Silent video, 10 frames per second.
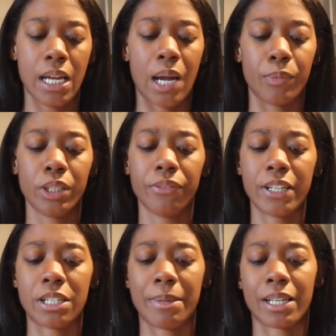I'm wondering if
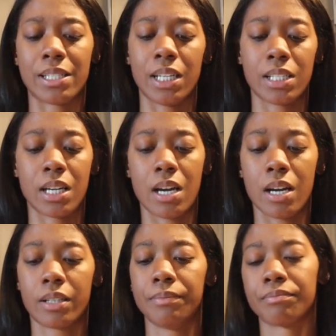I should make a
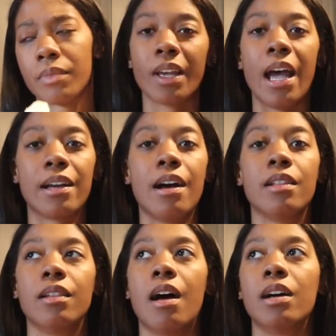TikTok. I
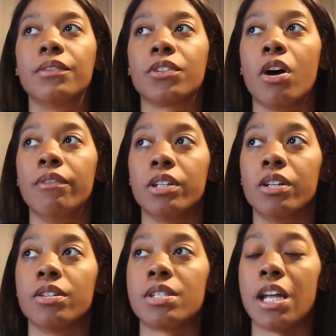got a lot of
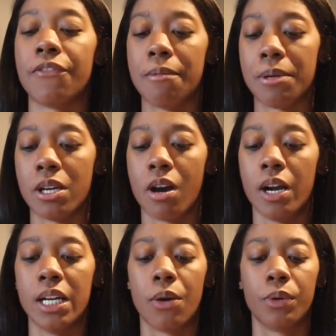CoverGirl stuff in PR
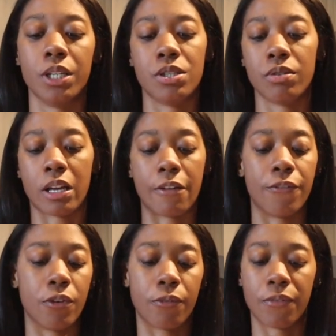and I want to do like a
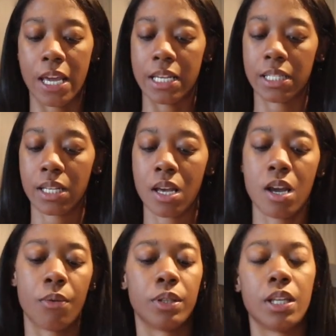full face
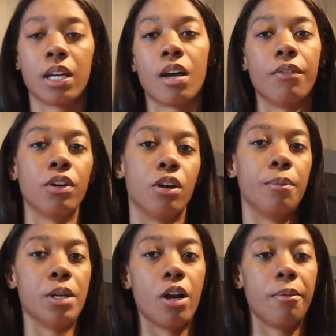with like
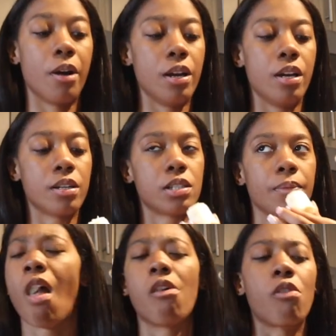CoverGirl PR products.
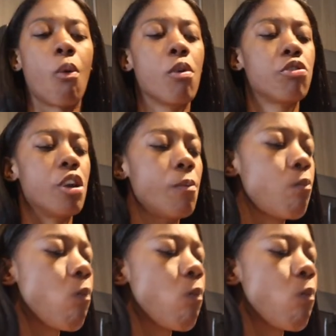I don't know, we'll see.